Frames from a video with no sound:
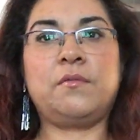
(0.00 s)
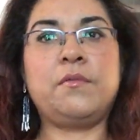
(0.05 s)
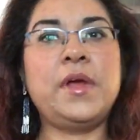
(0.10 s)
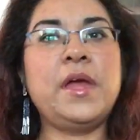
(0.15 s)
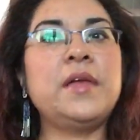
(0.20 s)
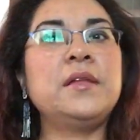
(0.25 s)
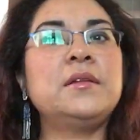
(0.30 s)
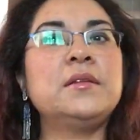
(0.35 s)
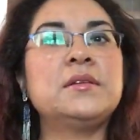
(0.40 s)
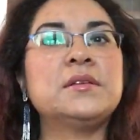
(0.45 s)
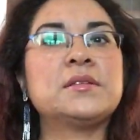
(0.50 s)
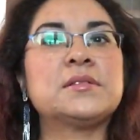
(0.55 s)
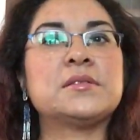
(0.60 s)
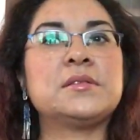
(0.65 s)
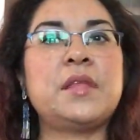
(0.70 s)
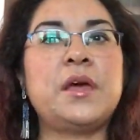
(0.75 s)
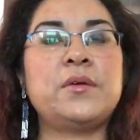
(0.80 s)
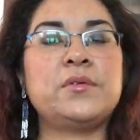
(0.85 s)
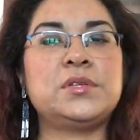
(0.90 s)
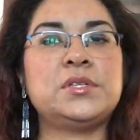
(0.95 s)
REN
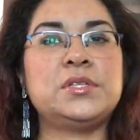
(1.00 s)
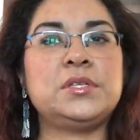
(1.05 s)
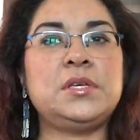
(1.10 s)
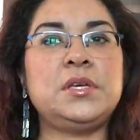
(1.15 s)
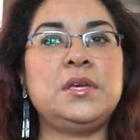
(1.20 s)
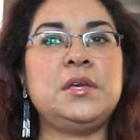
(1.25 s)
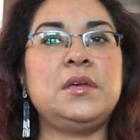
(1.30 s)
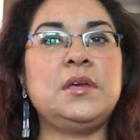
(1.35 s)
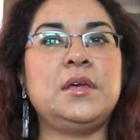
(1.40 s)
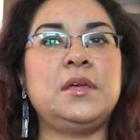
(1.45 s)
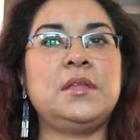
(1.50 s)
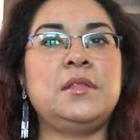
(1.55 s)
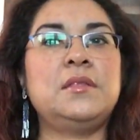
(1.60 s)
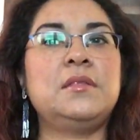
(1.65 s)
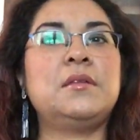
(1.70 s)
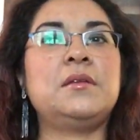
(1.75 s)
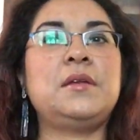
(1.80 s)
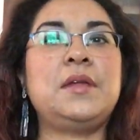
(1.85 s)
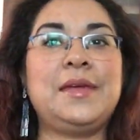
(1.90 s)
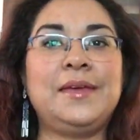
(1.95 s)
Slouchy
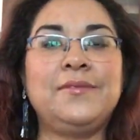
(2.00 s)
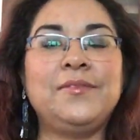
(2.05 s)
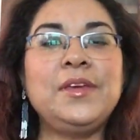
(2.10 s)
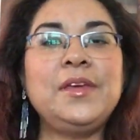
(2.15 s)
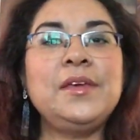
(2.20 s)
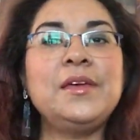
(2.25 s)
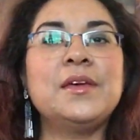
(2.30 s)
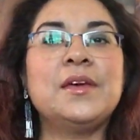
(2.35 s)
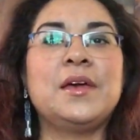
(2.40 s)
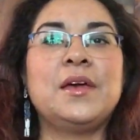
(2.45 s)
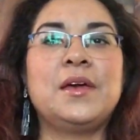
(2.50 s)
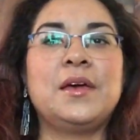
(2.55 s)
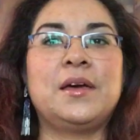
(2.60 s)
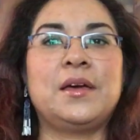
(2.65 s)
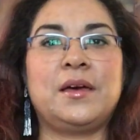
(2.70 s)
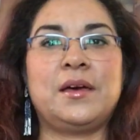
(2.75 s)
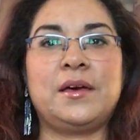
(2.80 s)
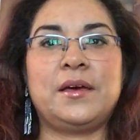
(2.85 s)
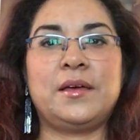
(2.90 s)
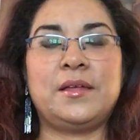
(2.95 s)
in the navy.
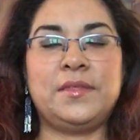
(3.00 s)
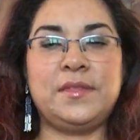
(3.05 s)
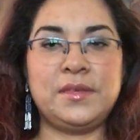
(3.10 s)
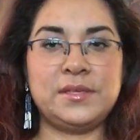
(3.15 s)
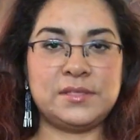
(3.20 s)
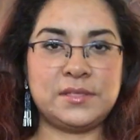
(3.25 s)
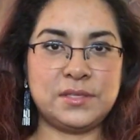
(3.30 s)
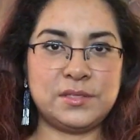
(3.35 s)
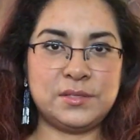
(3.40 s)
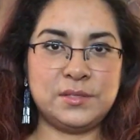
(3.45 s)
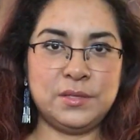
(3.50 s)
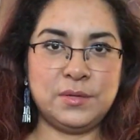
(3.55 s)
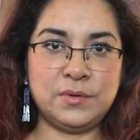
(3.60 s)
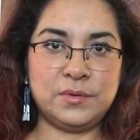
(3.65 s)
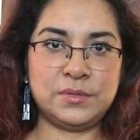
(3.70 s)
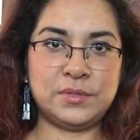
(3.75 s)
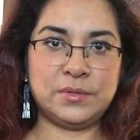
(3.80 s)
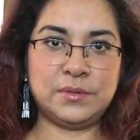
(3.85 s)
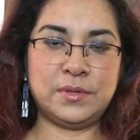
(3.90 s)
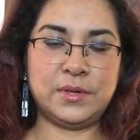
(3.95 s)
Uh, this is
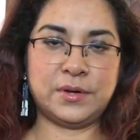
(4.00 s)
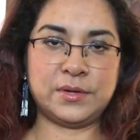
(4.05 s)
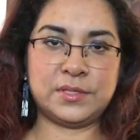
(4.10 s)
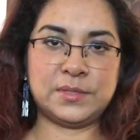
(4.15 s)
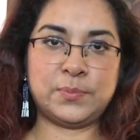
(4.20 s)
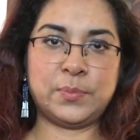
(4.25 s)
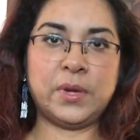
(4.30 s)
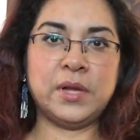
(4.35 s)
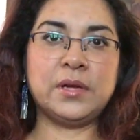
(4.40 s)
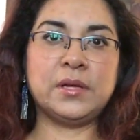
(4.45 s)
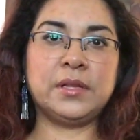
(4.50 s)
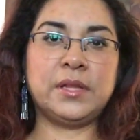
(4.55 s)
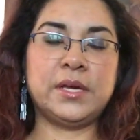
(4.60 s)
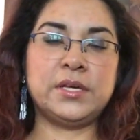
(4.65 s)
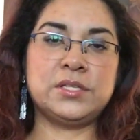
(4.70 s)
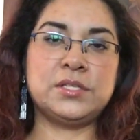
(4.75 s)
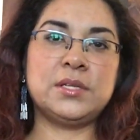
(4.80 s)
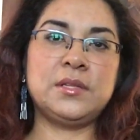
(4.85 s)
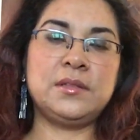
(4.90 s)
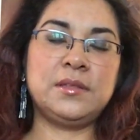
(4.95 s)
new to their spring
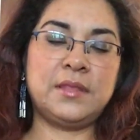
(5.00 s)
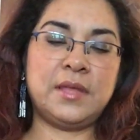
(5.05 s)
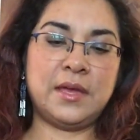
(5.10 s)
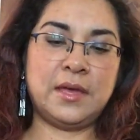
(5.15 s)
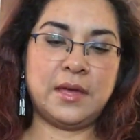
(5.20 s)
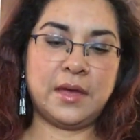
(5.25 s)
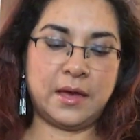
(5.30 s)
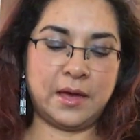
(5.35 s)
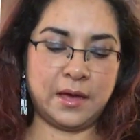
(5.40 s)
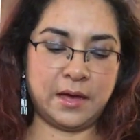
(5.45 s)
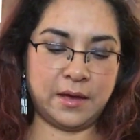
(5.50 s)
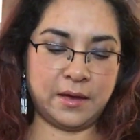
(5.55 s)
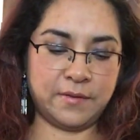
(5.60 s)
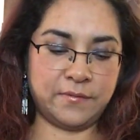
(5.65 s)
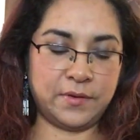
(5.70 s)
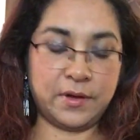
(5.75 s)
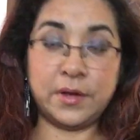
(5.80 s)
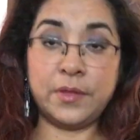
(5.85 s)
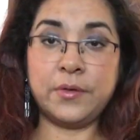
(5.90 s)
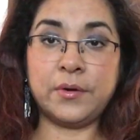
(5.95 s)
collection. They
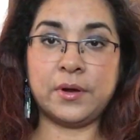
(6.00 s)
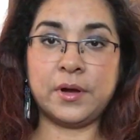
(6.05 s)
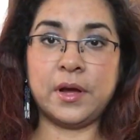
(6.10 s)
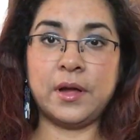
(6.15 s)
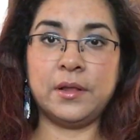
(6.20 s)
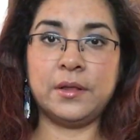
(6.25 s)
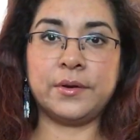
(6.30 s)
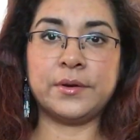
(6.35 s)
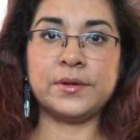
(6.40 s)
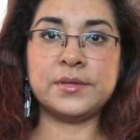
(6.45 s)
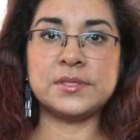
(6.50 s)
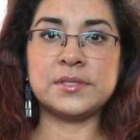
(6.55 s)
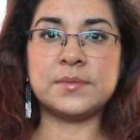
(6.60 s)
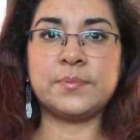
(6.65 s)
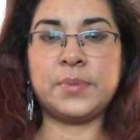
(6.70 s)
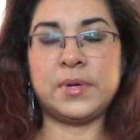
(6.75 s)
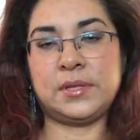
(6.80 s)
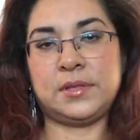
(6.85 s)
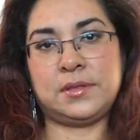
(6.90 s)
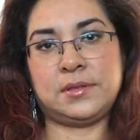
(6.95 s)
have other colors,
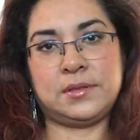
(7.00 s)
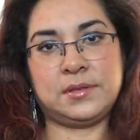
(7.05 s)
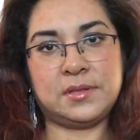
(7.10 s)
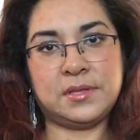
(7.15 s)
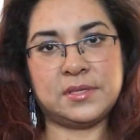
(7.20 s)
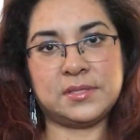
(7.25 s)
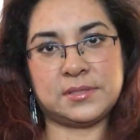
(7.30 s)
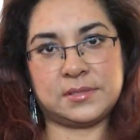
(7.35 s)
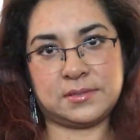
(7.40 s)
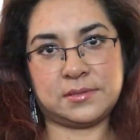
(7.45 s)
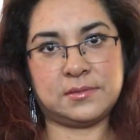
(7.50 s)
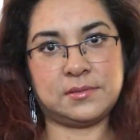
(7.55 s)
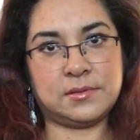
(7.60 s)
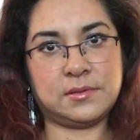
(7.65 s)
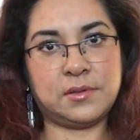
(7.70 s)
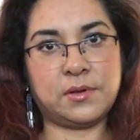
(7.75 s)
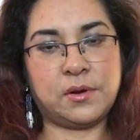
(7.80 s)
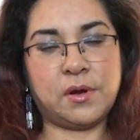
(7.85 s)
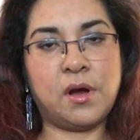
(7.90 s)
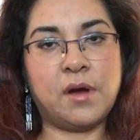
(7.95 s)
but this
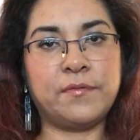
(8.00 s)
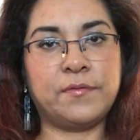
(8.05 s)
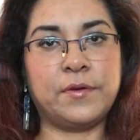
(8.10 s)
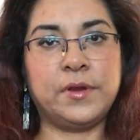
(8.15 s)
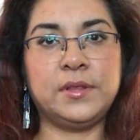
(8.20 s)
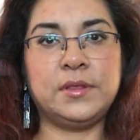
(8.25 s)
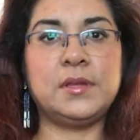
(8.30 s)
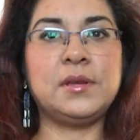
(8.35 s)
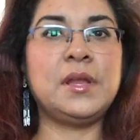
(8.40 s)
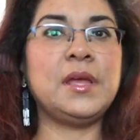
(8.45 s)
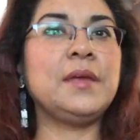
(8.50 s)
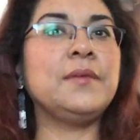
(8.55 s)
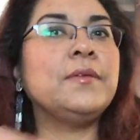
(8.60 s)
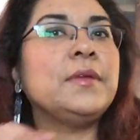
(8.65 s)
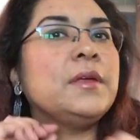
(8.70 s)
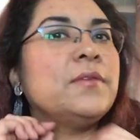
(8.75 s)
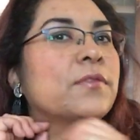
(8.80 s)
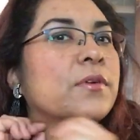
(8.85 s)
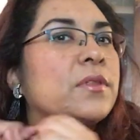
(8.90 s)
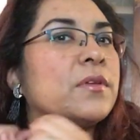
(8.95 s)
they're offering the
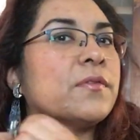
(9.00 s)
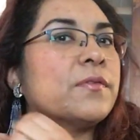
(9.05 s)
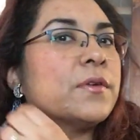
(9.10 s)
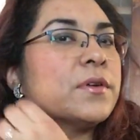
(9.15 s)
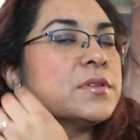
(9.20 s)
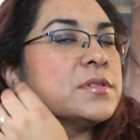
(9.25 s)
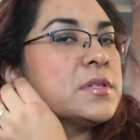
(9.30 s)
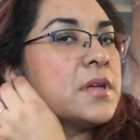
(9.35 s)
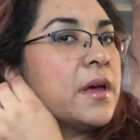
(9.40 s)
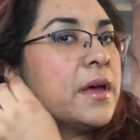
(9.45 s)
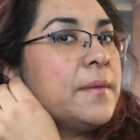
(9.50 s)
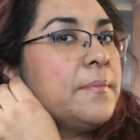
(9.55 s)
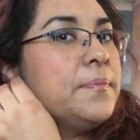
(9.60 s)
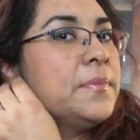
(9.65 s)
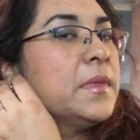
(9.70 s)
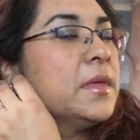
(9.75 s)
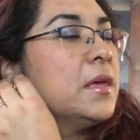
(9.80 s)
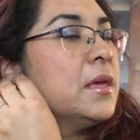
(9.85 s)
navy for the first time,